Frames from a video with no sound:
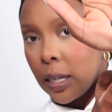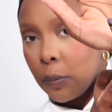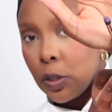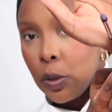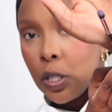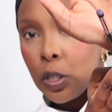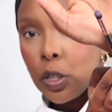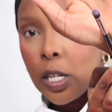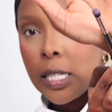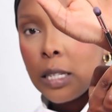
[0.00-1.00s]
that I was using to
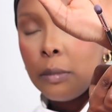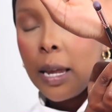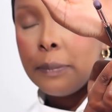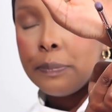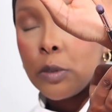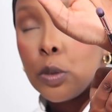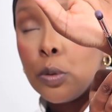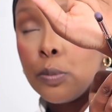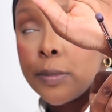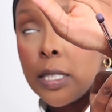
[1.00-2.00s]
conceal
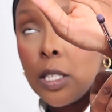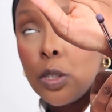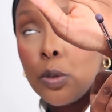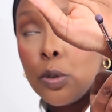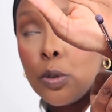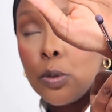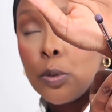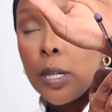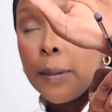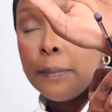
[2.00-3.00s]
to
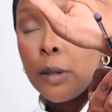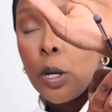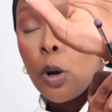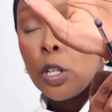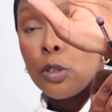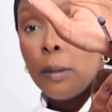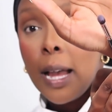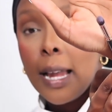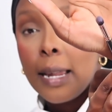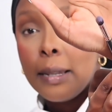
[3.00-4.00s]
contour my
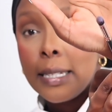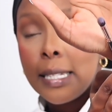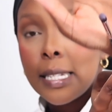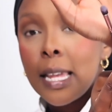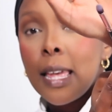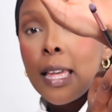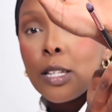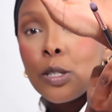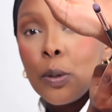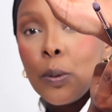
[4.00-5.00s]
eyelids.
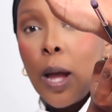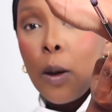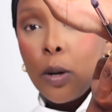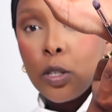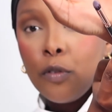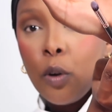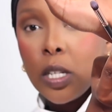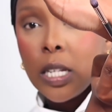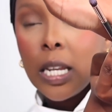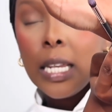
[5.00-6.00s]
So I want to
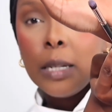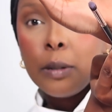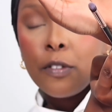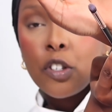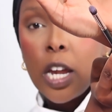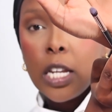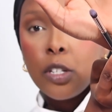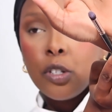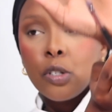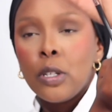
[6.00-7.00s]
focus a little bit of shade
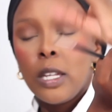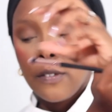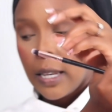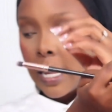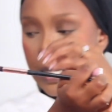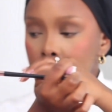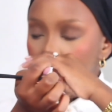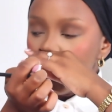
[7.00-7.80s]
just to give a nice